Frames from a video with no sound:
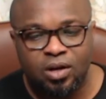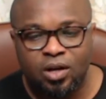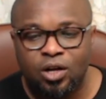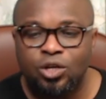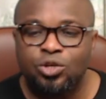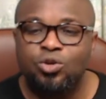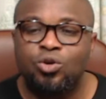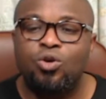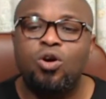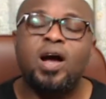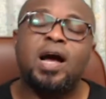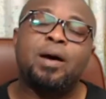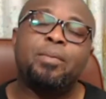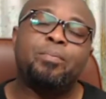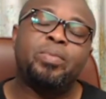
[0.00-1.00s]
You go
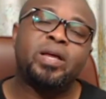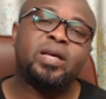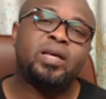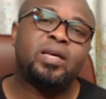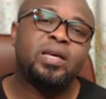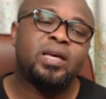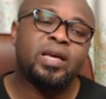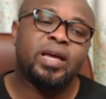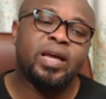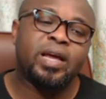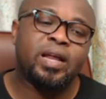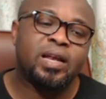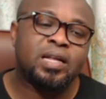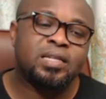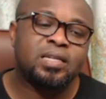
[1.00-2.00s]
and bring a
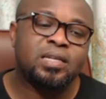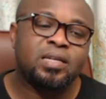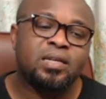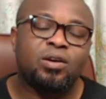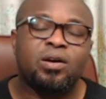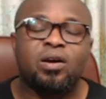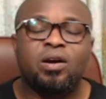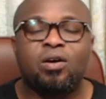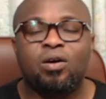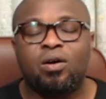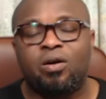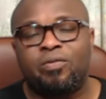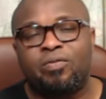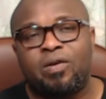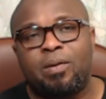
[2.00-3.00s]
lady
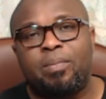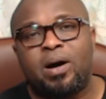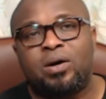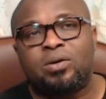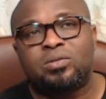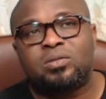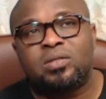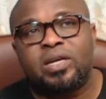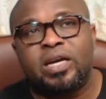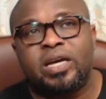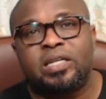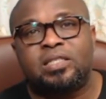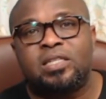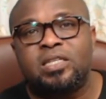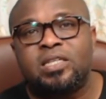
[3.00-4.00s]
of about
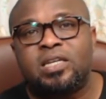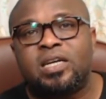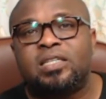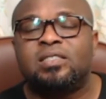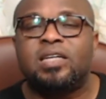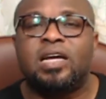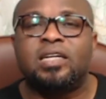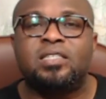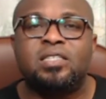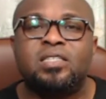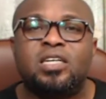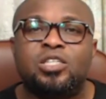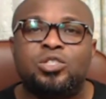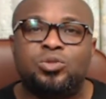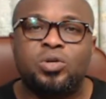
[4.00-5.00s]
18 years, 19
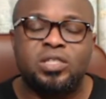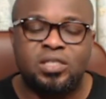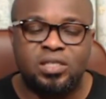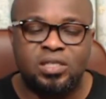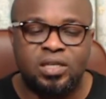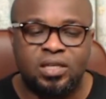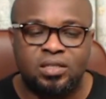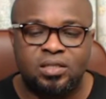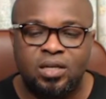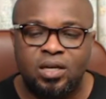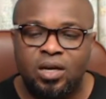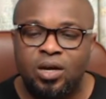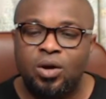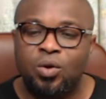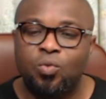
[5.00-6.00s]
years, 20 years
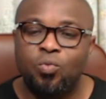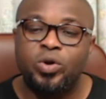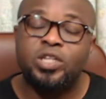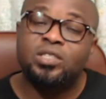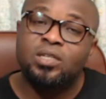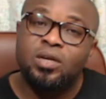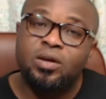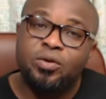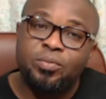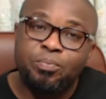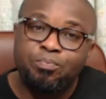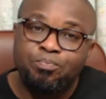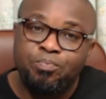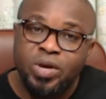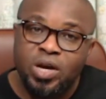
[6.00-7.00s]
with
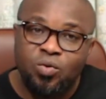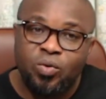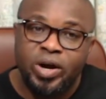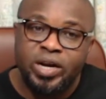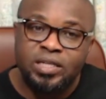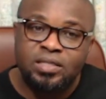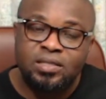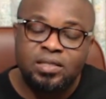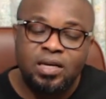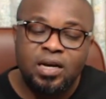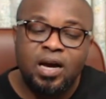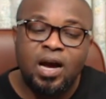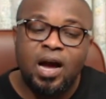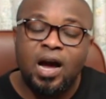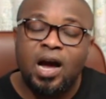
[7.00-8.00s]
big waist
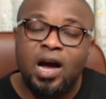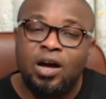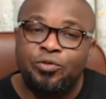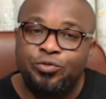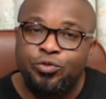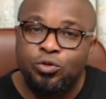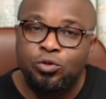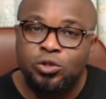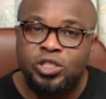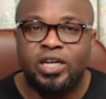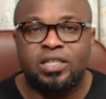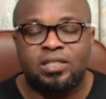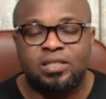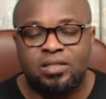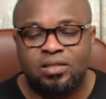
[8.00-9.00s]
and full
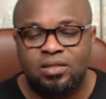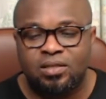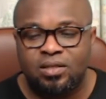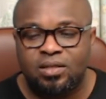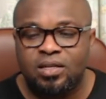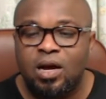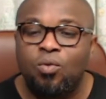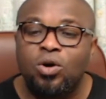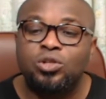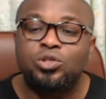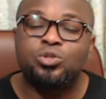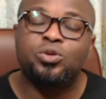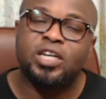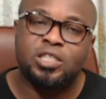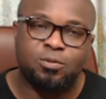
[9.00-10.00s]
chest. That what do
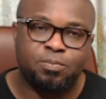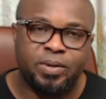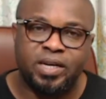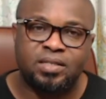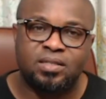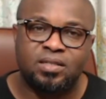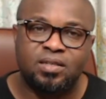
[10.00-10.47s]
you expect?